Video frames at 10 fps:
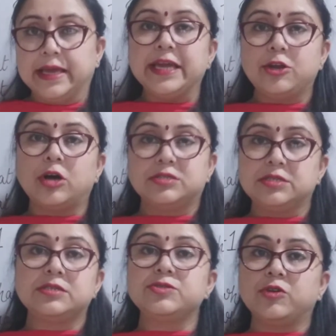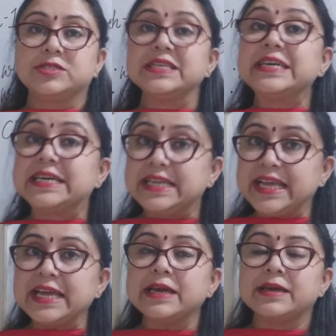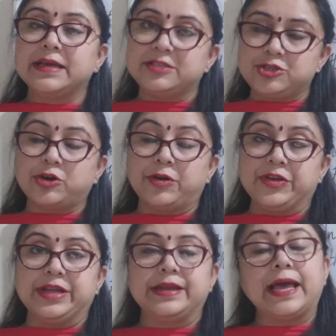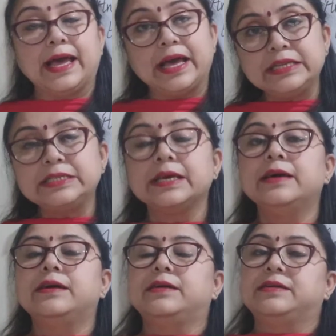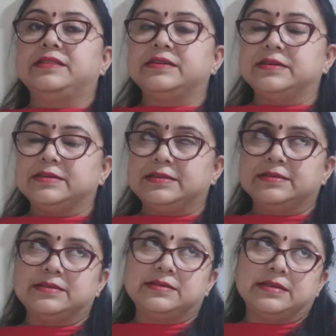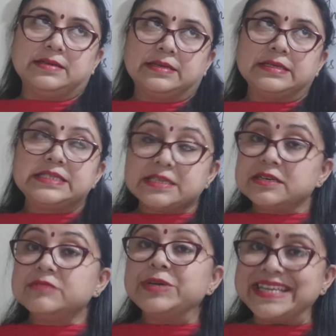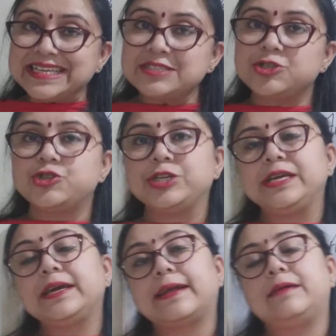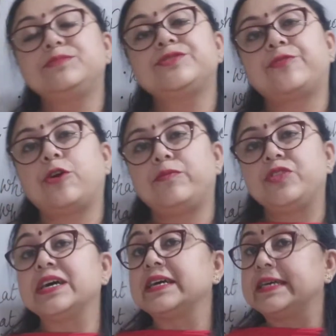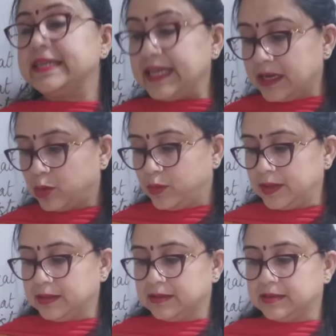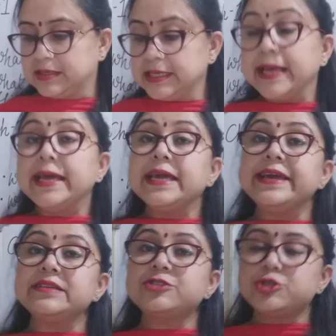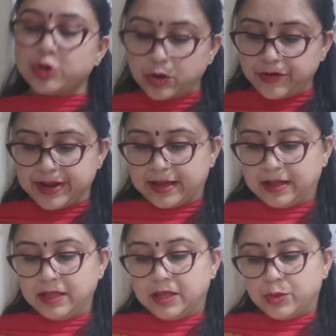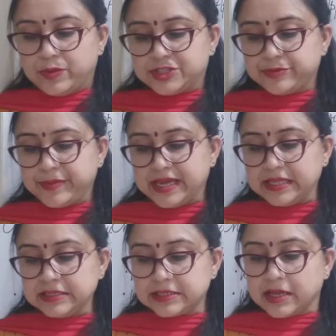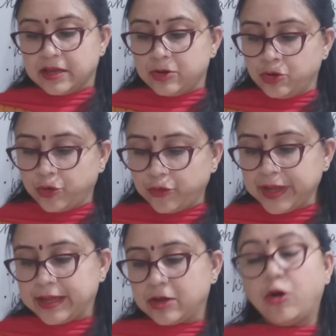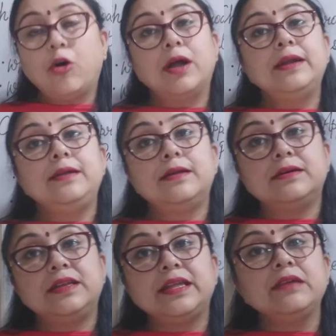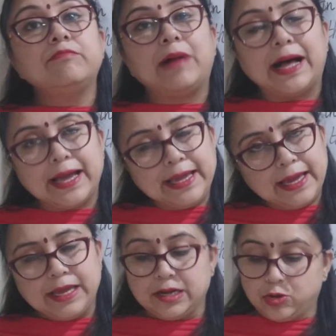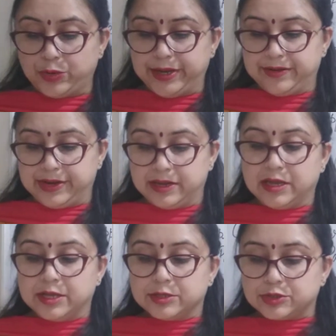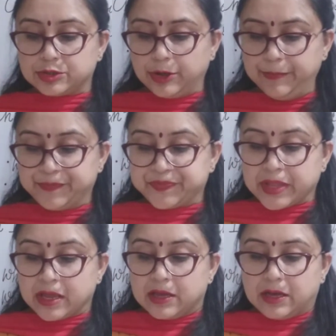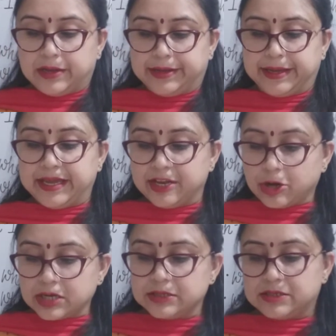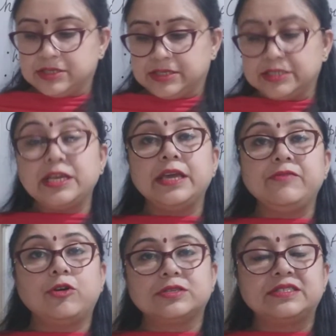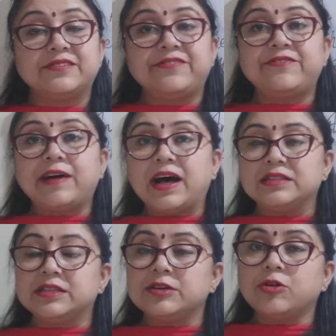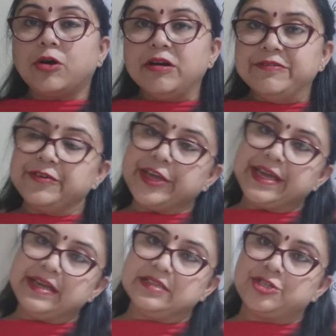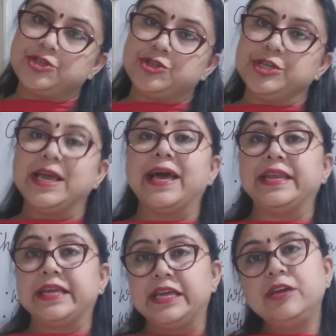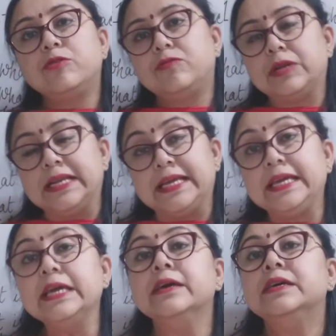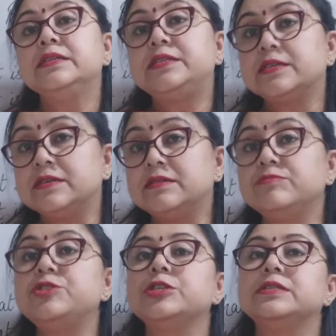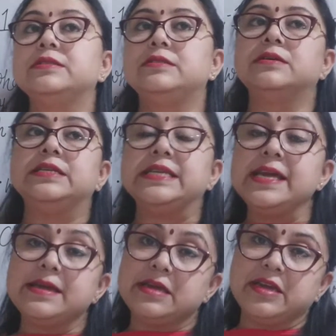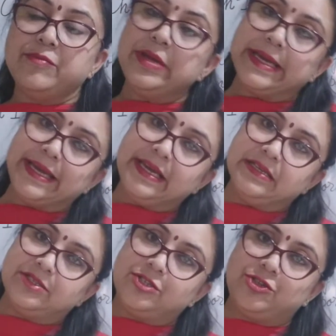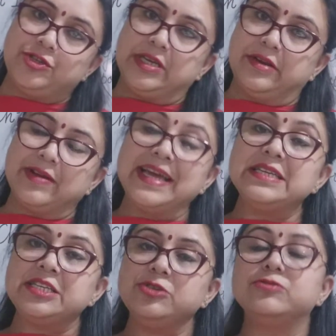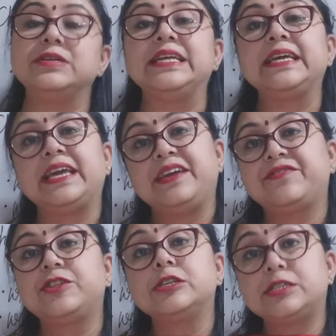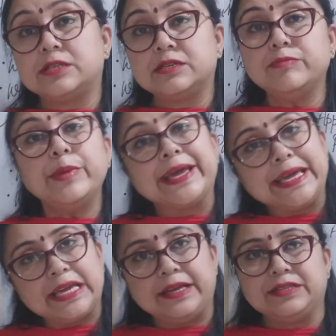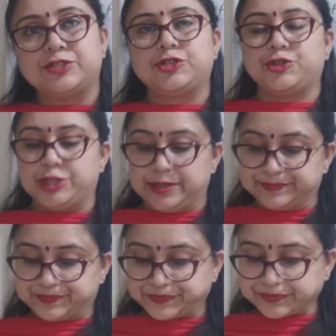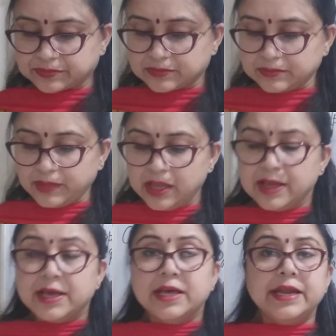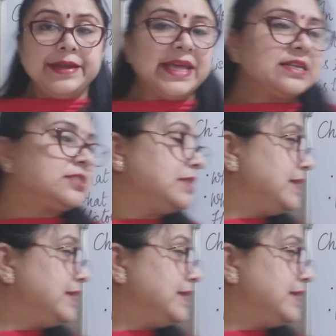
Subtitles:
Herodotus was a Greek historian, and the term history comes from the Greek word historia, which means knowing or learning by inquiry. So, Herodotus, he was the father of history, and he only termed the name history, right? He only gave the term history. Next